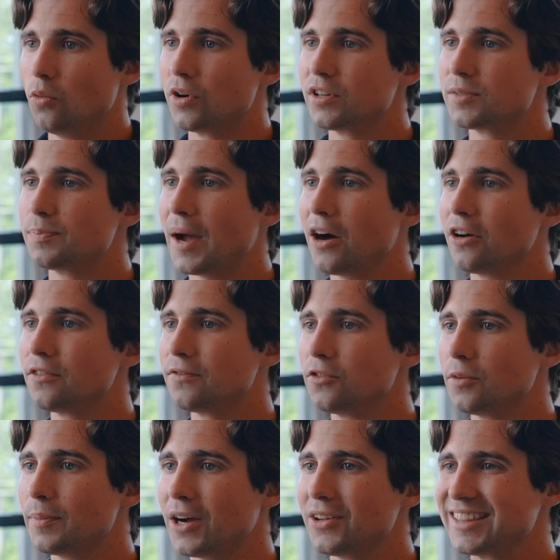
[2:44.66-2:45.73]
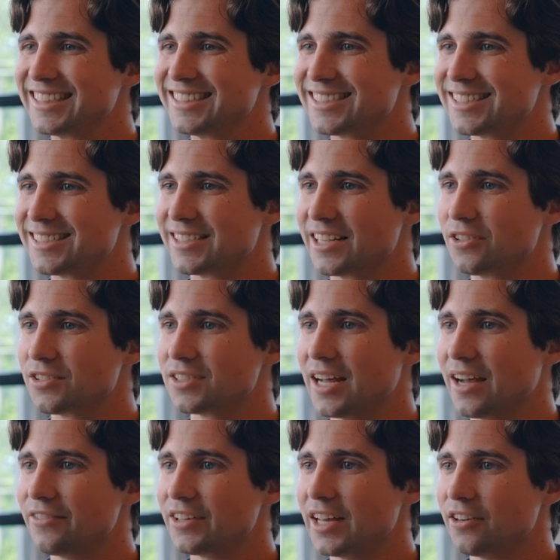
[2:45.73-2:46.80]
What is powerful about LinkedIn Sales
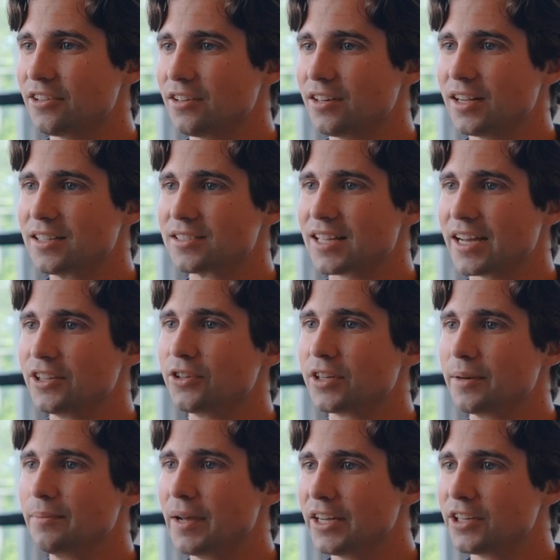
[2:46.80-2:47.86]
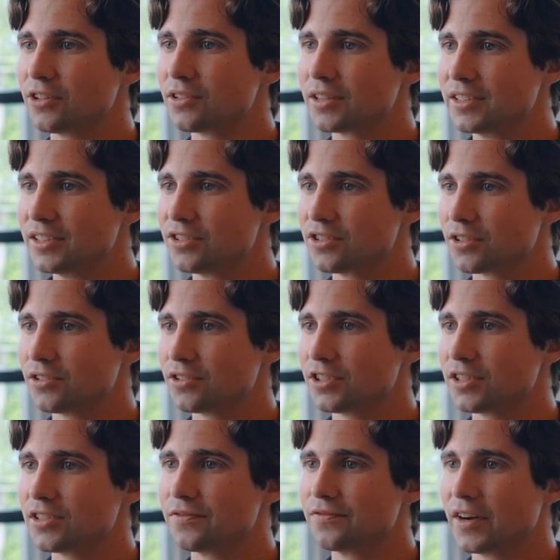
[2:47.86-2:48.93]
Navigator is that you can make your lead
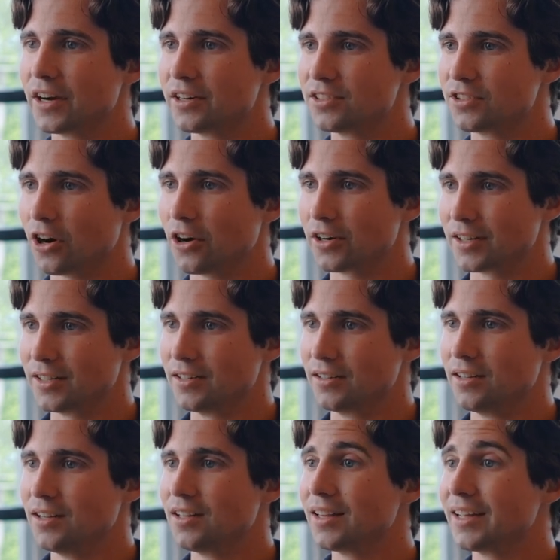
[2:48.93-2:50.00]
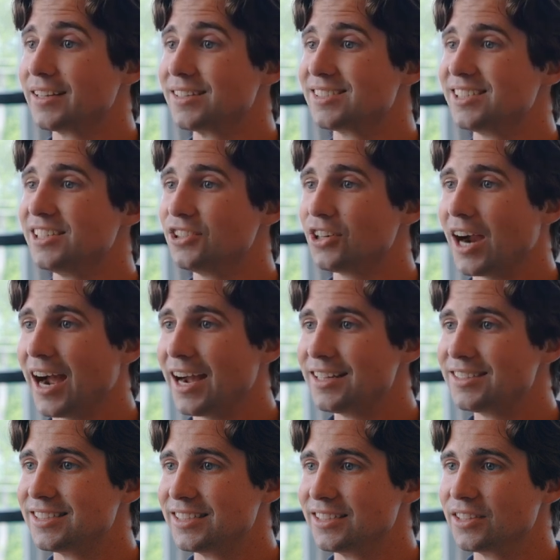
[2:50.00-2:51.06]
searches very targeted, like a senior
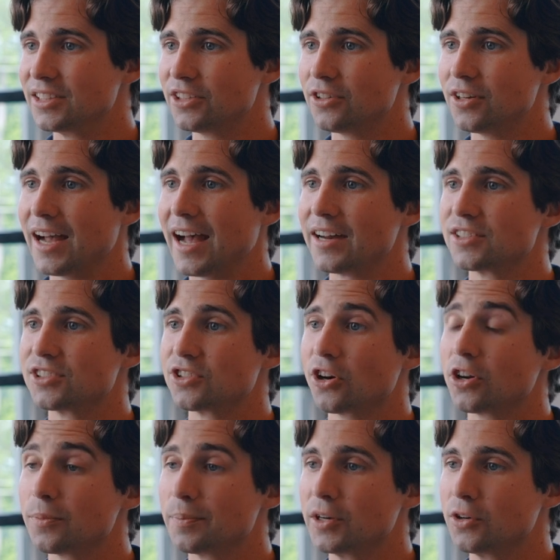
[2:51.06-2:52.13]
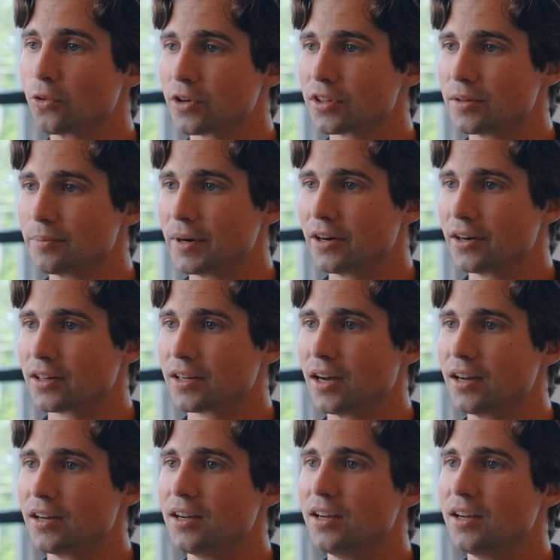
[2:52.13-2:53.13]
IT leader at a startup in North America.